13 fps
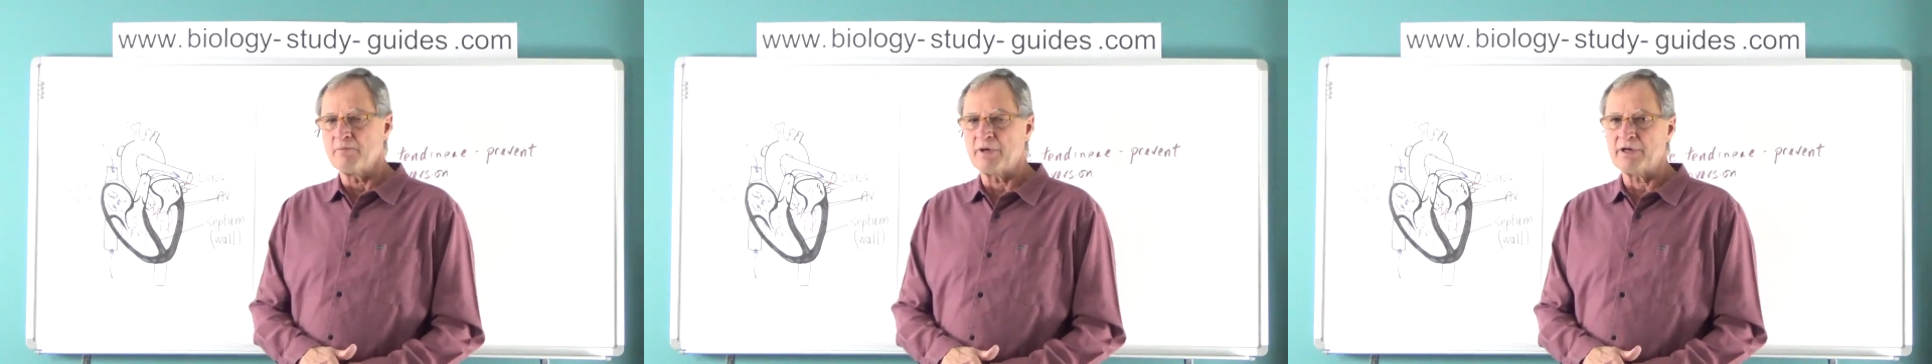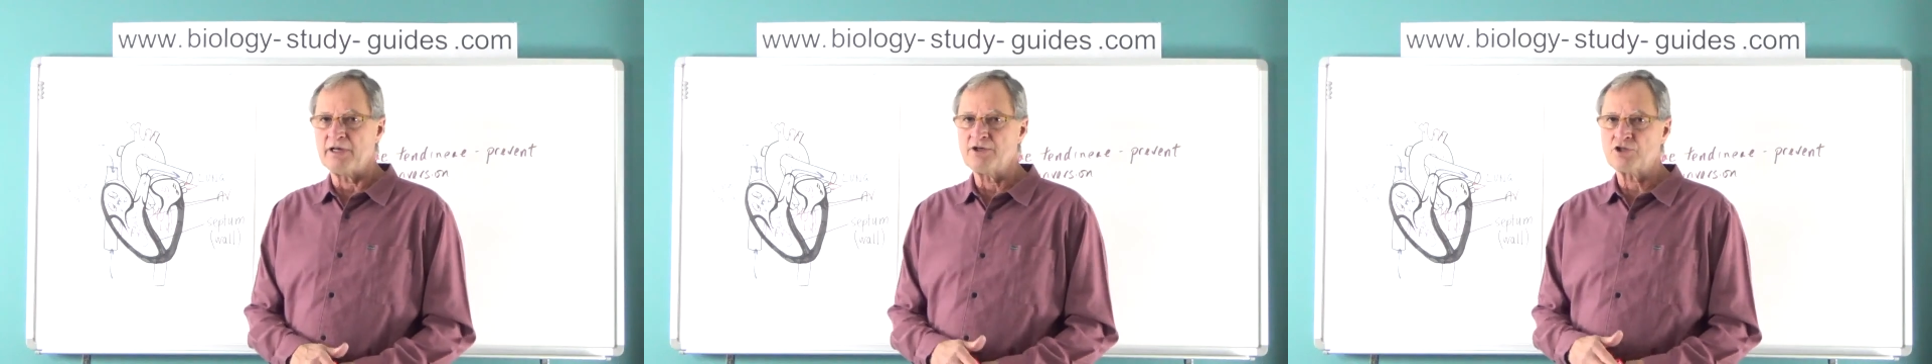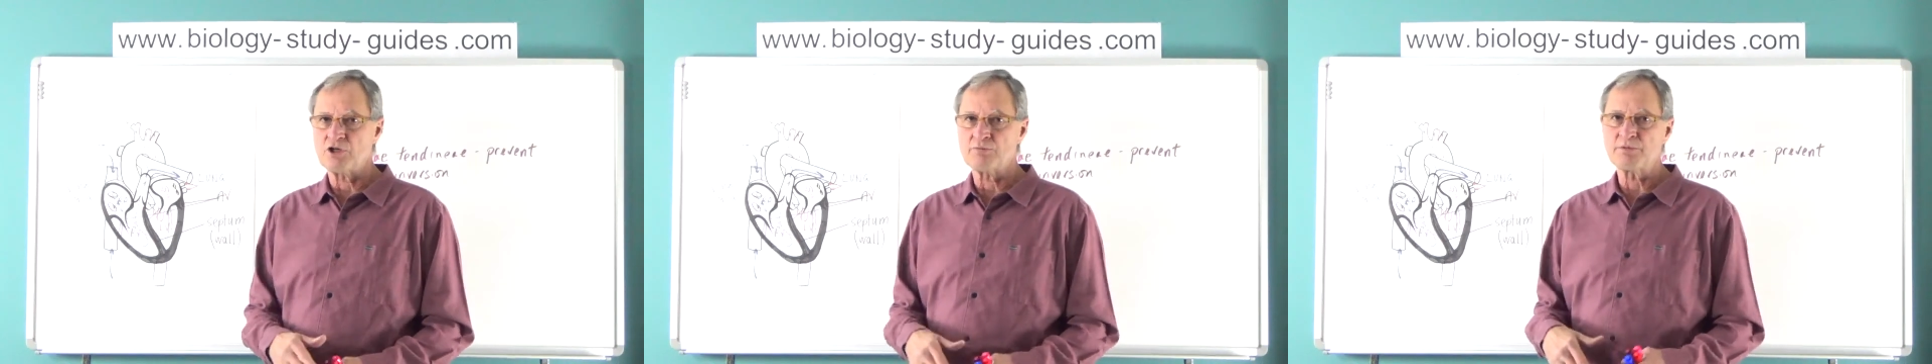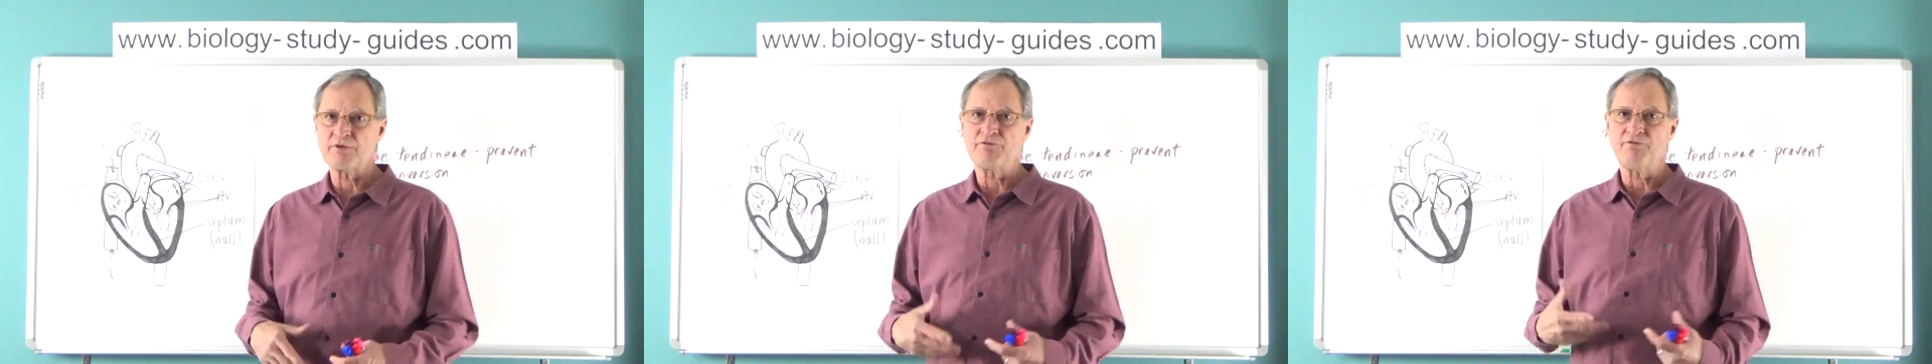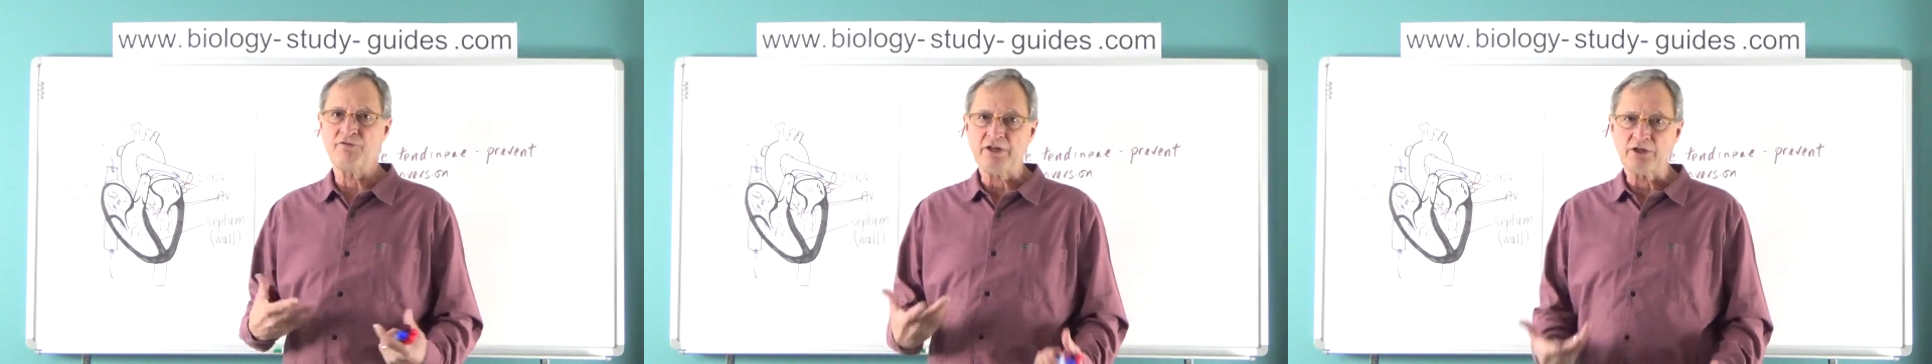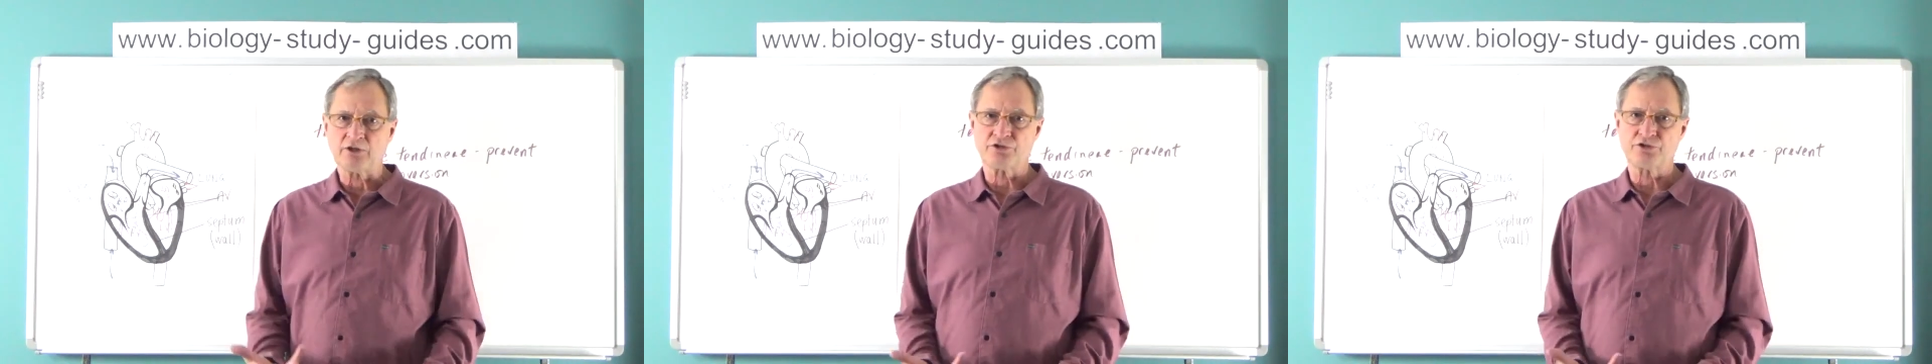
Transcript: but in terms of fetal